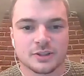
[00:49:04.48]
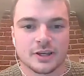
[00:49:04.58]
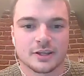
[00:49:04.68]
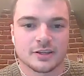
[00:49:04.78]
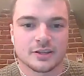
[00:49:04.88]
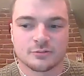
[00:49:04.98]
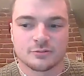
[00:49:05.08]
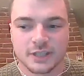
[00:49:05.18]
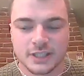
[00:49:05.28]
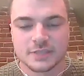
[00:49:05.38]
Like it
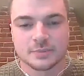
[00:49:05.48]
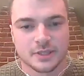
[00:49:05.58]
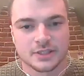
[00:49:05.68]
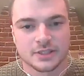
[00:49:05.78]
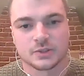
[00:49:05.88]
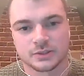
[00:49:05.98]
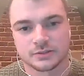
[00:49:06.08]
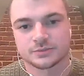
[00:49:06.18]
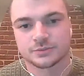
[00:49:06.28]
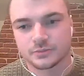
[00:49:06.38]
really depends
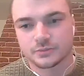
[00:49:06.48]
on